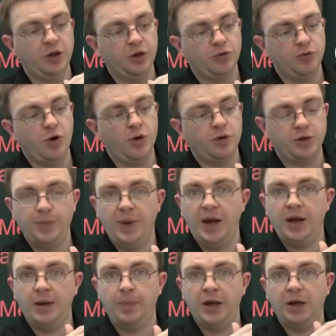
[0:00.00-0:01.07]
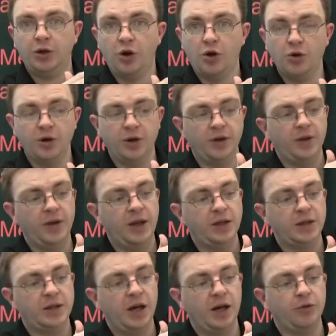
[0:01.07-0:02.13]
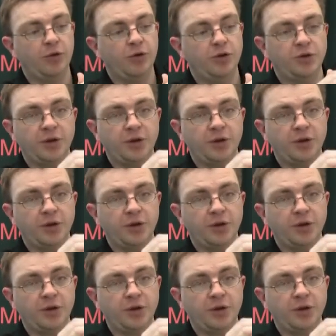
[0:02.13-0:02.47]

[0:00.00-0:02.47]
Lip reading: rows being a bit longer than the inside rows,